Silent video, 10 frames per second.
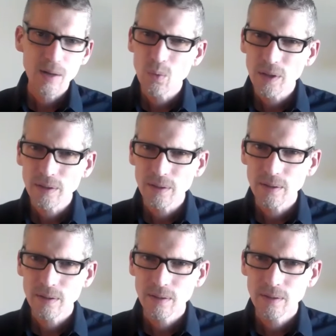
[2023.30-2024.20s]
I
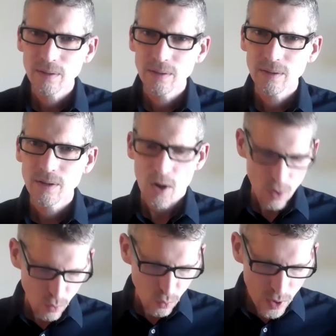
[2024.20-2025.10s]
wonder,
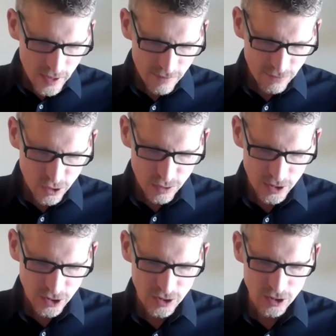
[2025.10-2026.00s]
what if
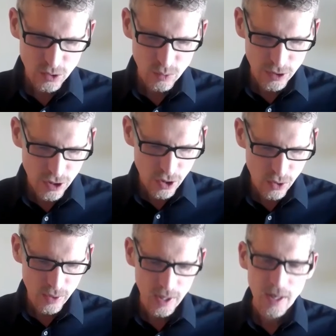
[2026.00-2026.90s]
Christians were
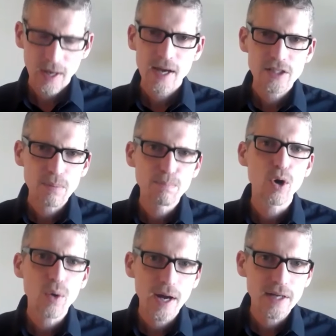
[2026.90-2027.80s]
known as a
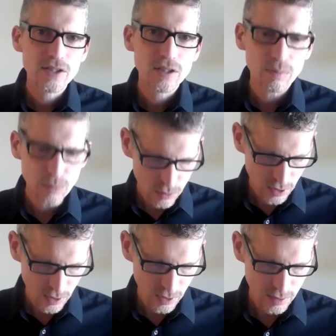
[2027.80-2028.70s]
Boaz
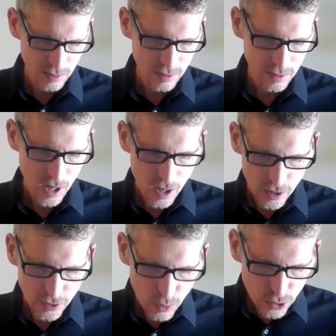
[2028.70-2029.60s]
community?
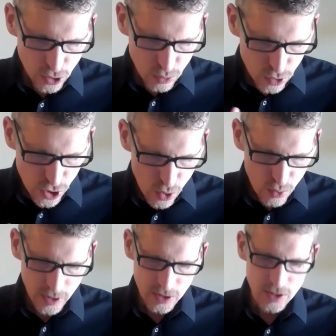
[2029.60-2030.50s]
Those who
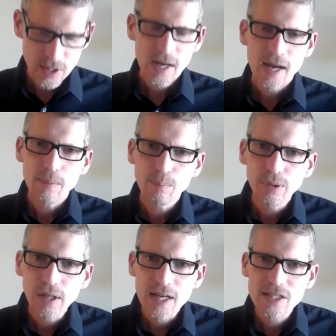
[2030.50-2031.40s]
notice and
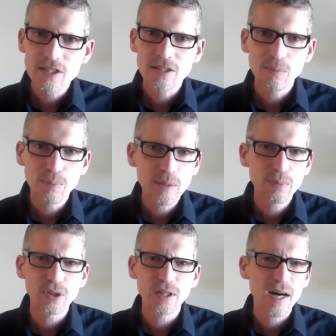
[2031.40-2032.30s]
bless the
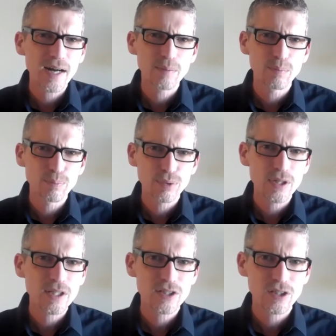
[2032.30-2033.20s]
people God
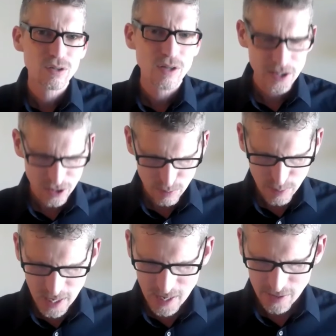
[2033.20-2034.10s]
brings across
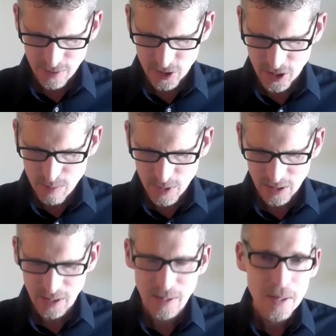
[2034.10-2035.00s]
our path,
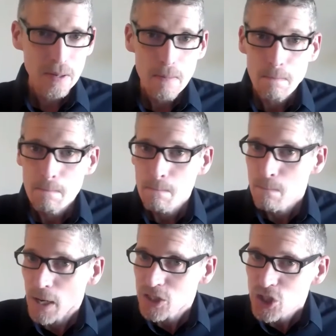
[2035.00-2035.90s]
seemingly
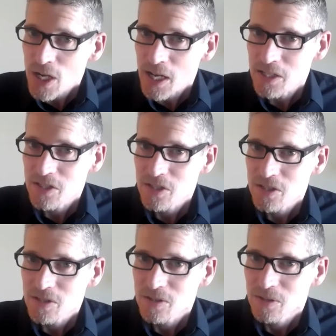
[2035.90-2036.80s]
by
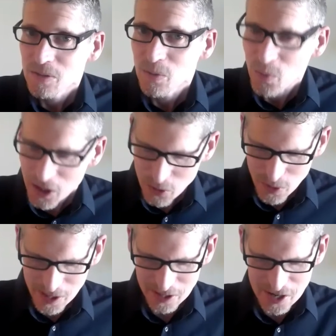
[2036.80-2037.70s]
chance.
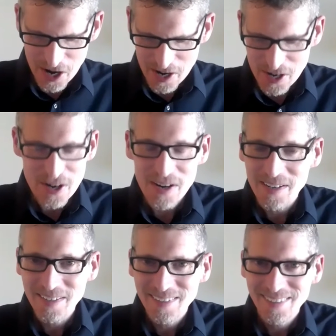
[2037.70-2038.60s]
Wink, wink, nod,
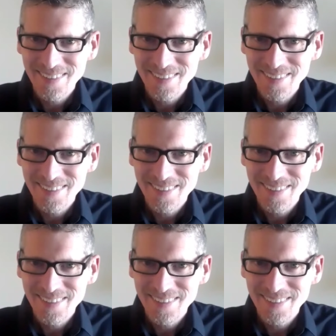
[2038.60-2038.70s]
nod.